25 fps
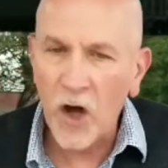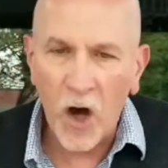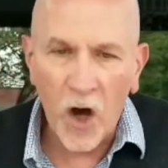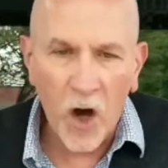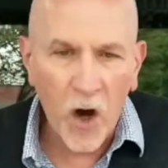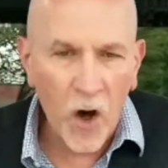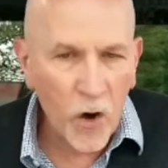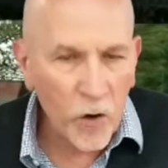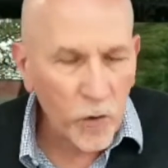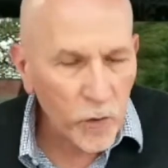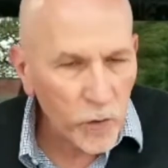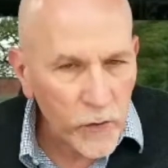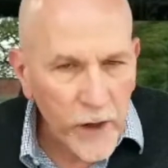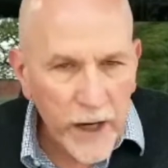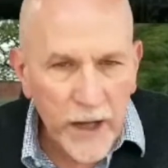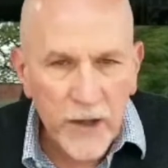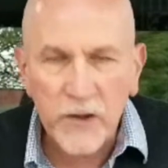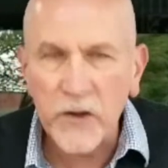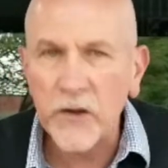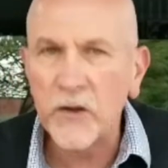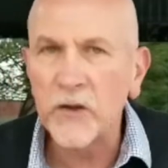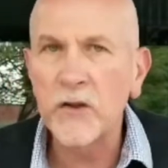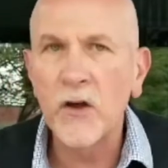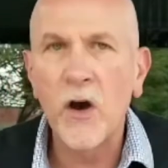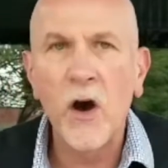all
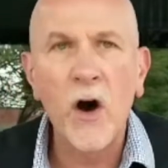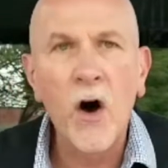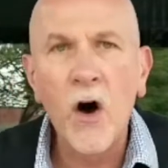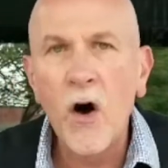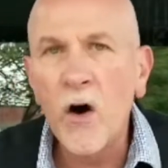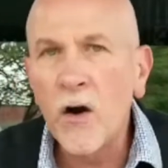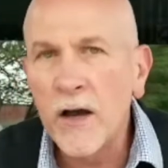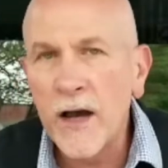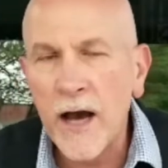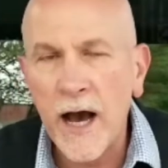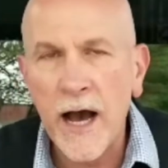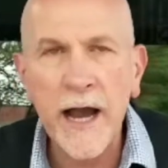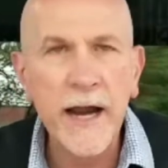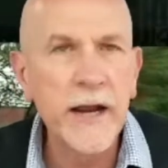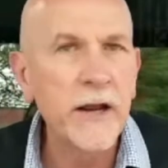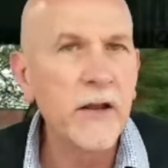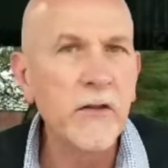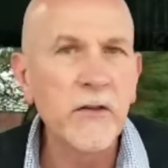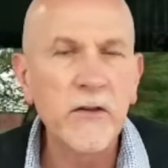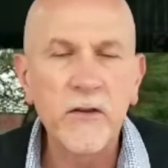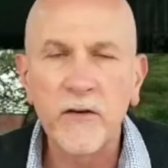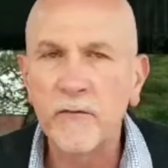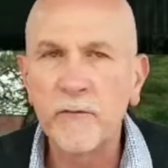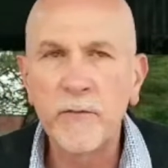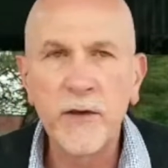races, all
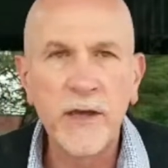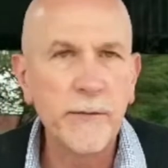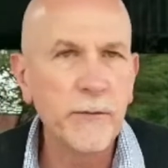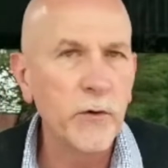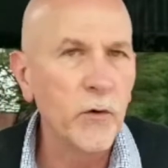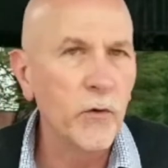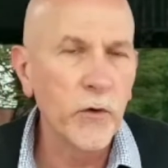kinds of people,